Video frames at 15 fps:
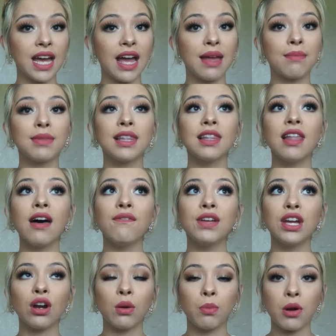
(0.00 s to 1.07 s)
I am
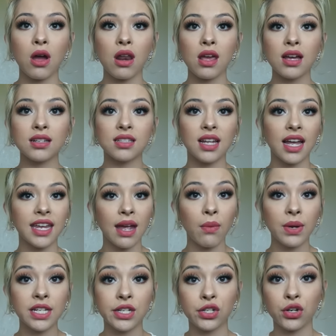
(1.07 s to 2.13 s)
loving her products. I
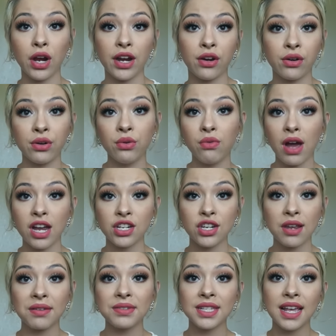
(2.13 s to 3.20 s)
can't wait to try her new
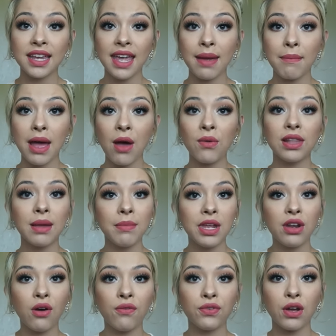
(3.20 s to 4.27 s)
eyeshadows that came out. Let me
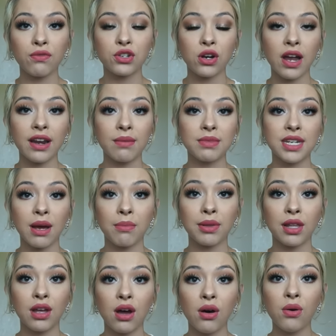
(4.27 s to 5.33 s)
know if y'all tried them down
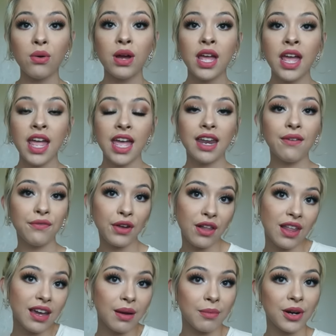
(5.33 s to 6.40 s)
below and if
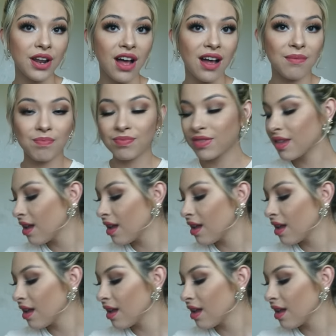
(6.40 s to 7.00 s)
y'all like them or not.